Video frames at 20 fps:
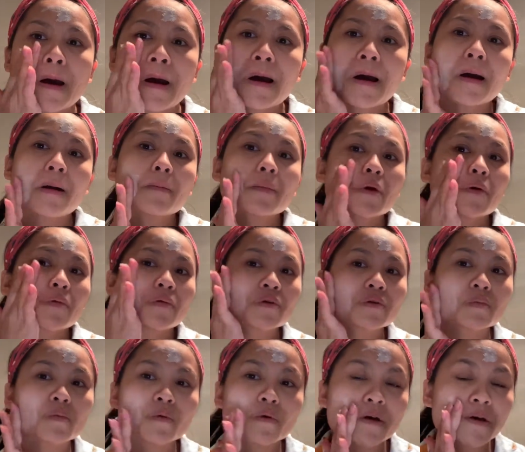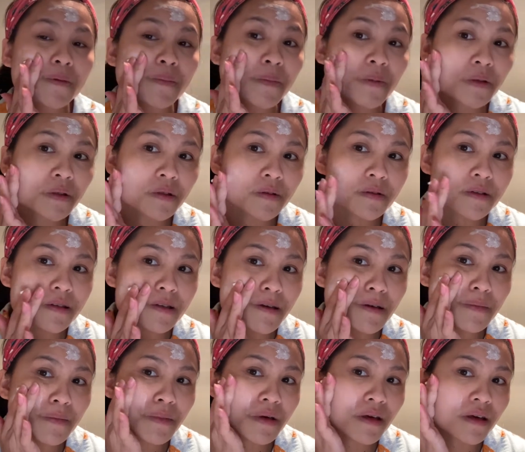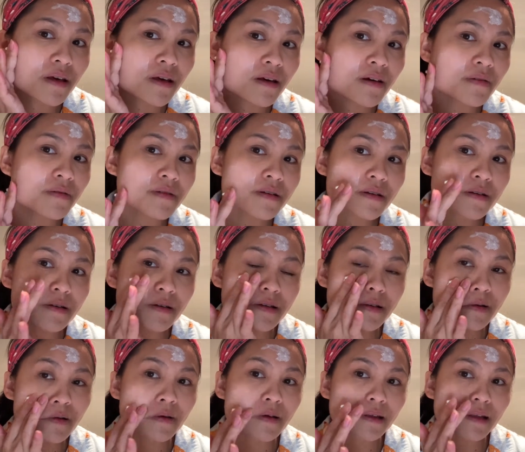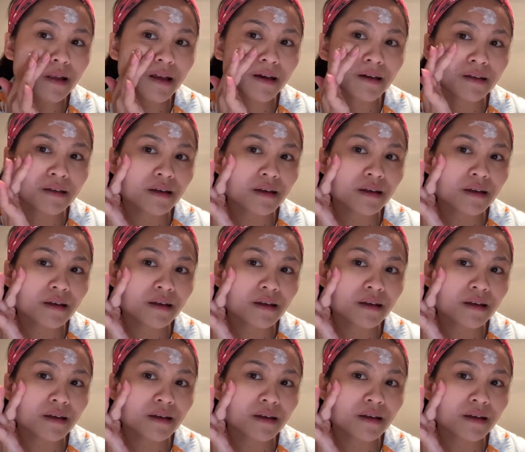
you won't be able to see me if you just do it like